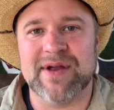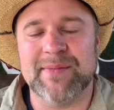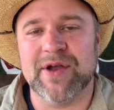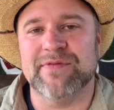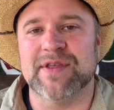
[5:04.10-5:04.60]
wrap
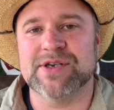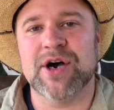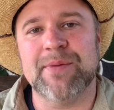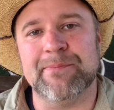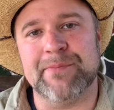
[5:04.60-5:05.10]
over the
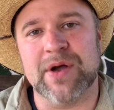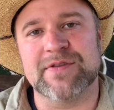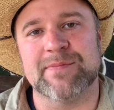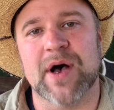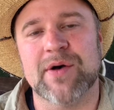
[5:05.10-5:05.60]
top and poke
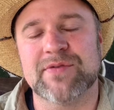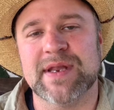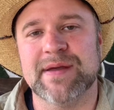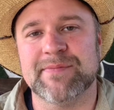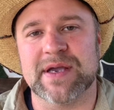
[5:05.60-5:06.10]
some holes
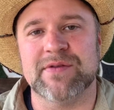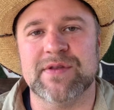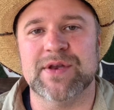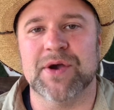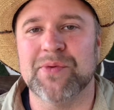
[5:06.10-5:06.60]
in it because
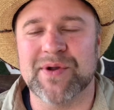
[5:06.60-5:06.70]
you don't